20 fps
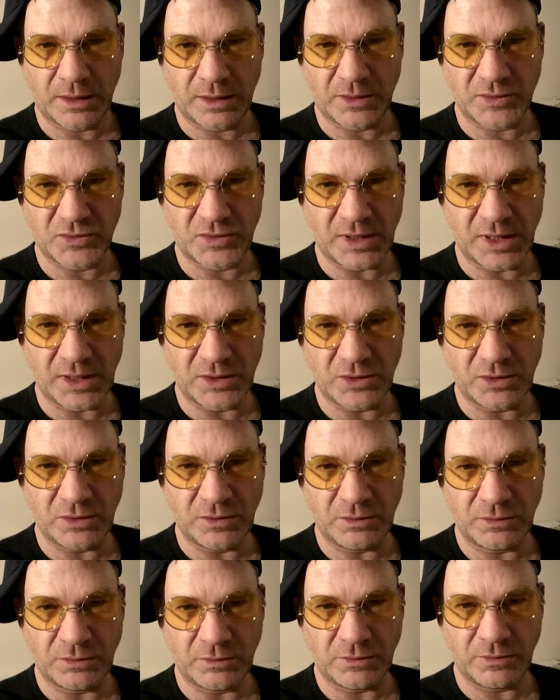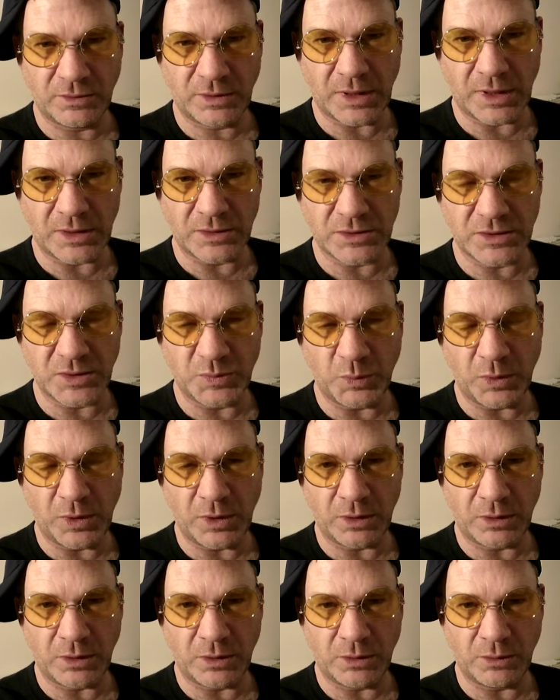Stay tuned, because
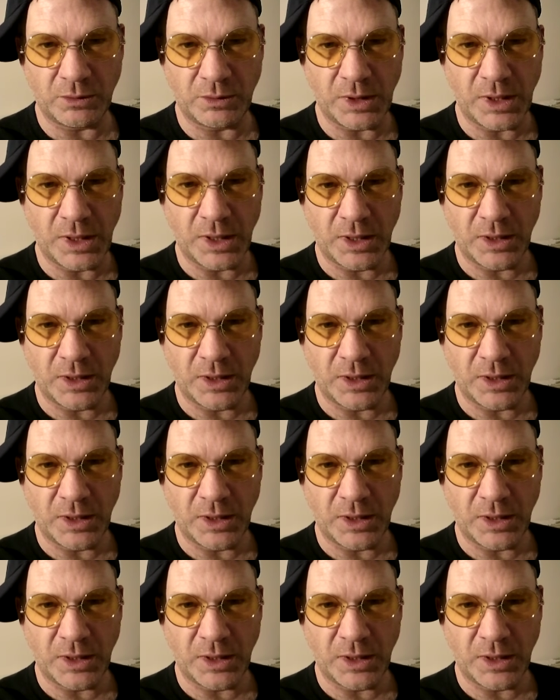tomorrow